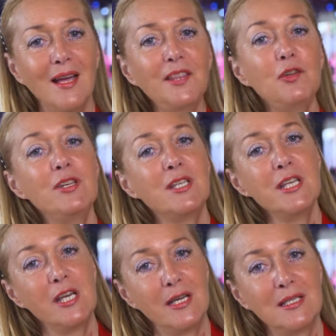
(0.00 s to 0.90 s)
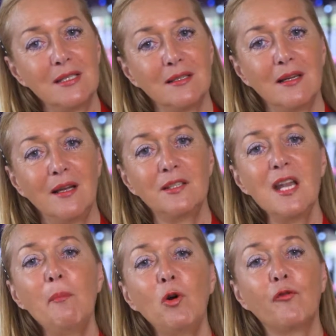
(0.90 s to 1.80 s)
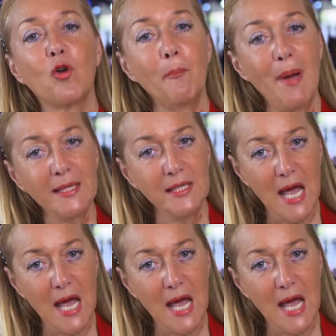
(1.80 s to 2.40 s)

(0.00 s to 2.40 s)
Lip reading: In the recent years, the number of companion